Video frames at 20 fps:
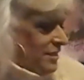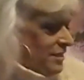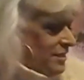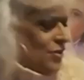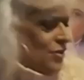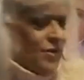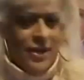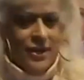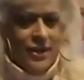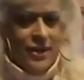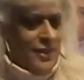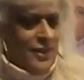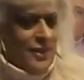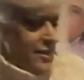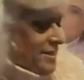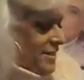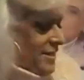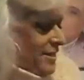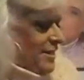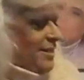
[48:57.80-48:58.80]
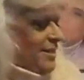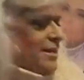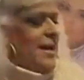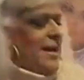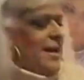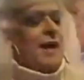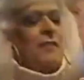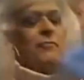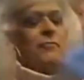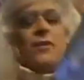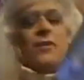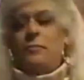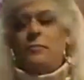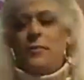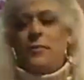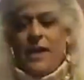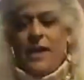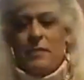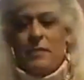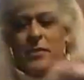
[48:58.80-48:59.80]
Sure. Thank you. I'm
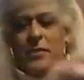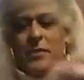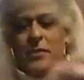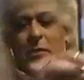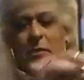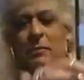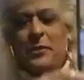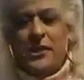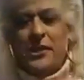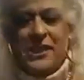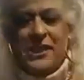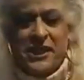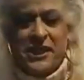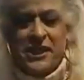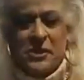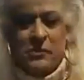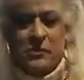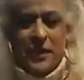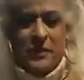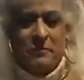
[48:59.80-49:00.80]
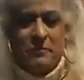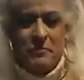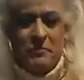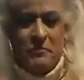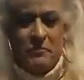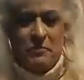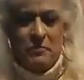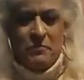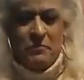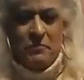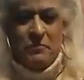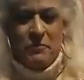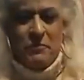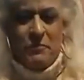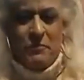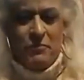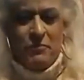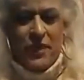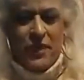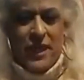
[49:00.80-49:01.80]
gonna, I'm gonna push this one.
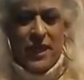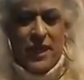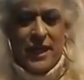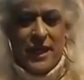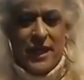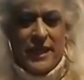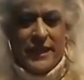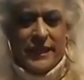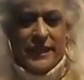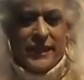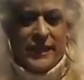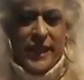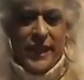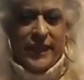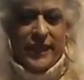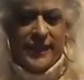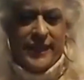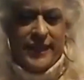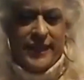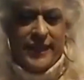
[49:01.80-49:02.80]
This is Write to